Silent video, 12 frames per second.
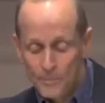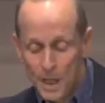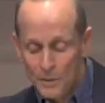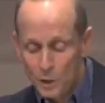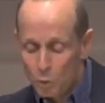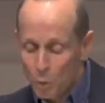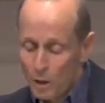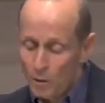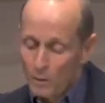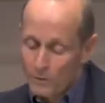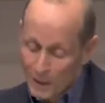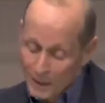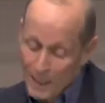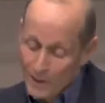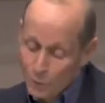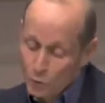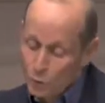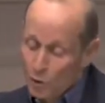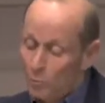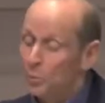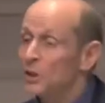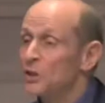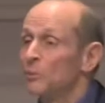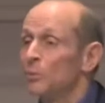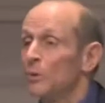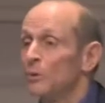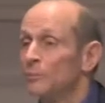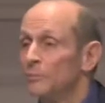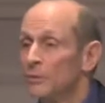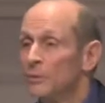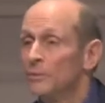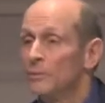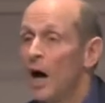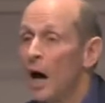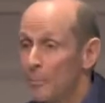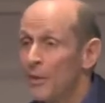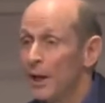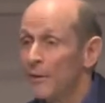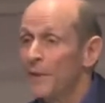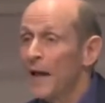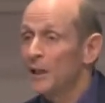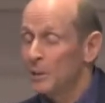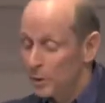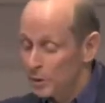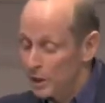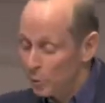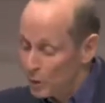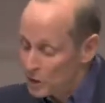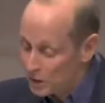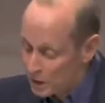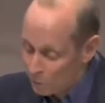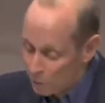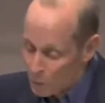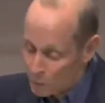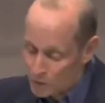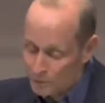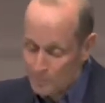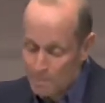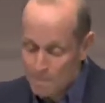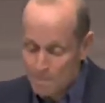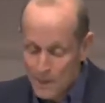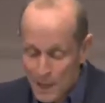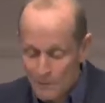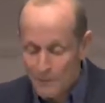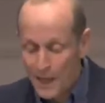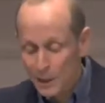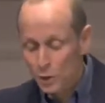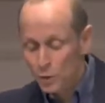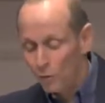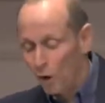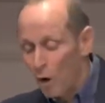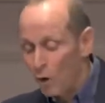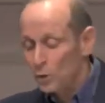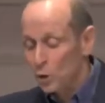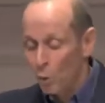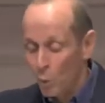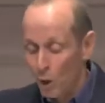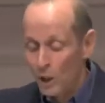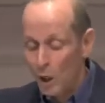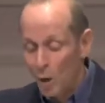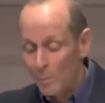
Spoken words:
The K through 12 principal up there in that community recently wrote, "Thank you for all your work on